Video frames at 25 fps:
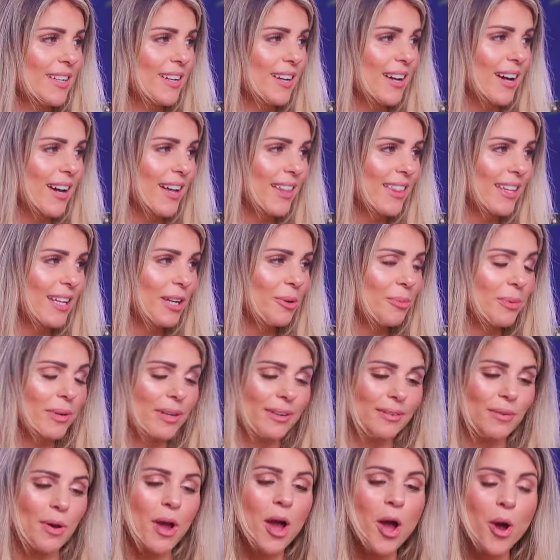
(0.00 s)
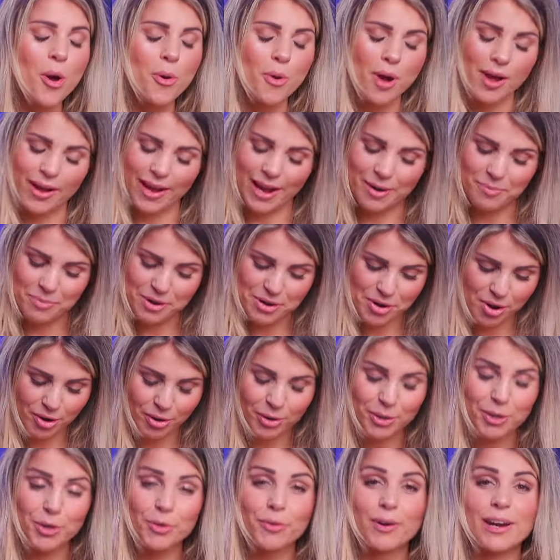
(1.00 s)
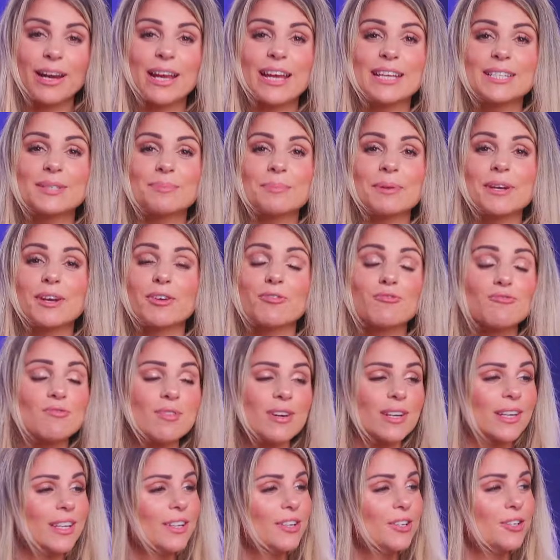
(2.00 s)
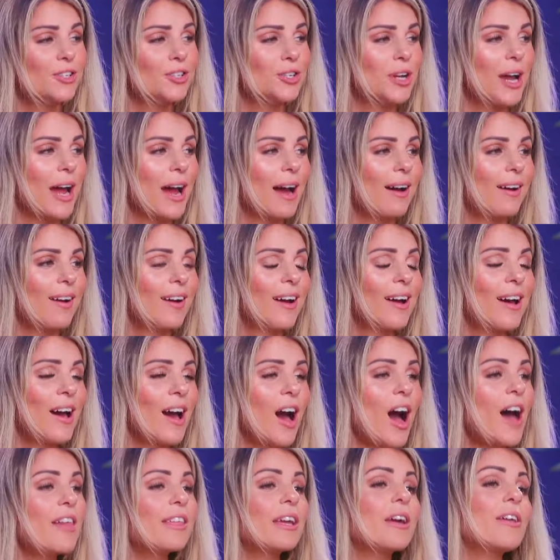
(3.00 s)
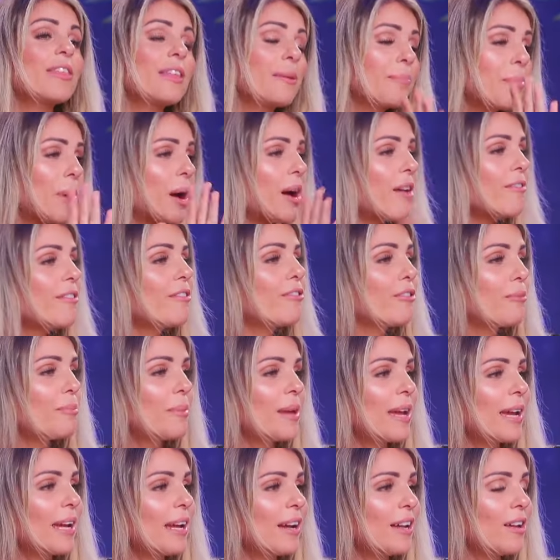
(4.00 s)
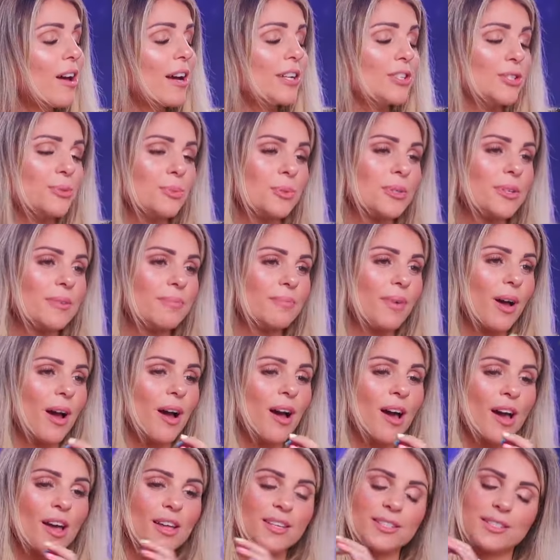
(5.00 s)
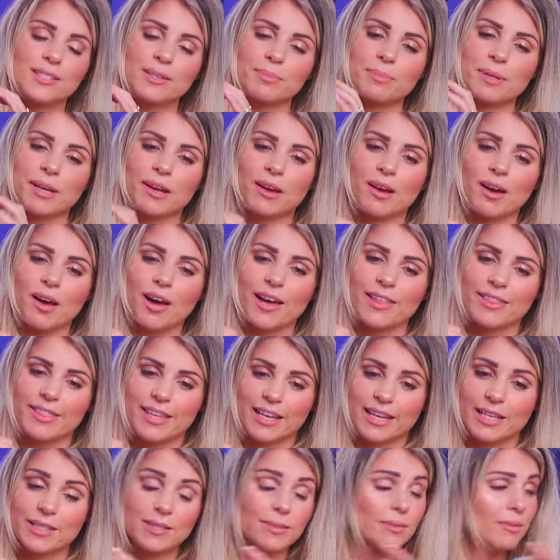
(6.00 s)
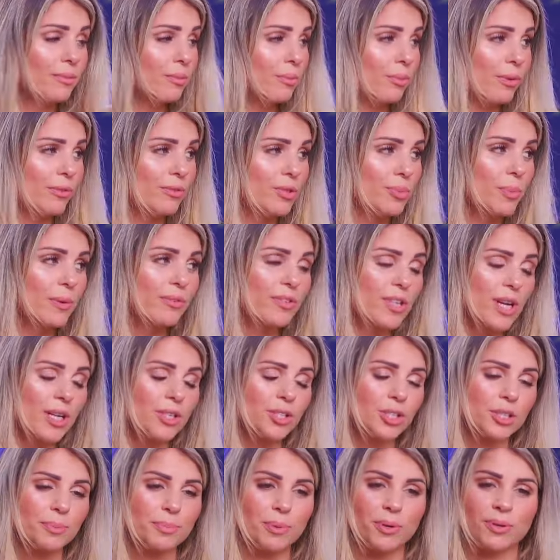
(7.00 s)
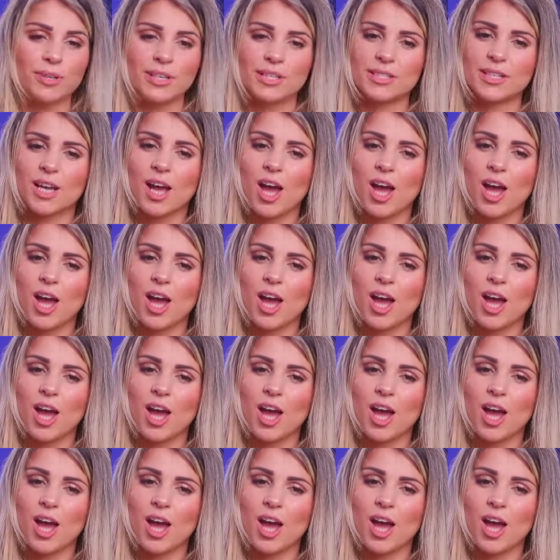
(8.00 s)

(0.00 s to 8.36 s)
I think we're not going to agree. It's been a really good chat. I think part of it for me, and I just want to... Something I think is we've touched upon is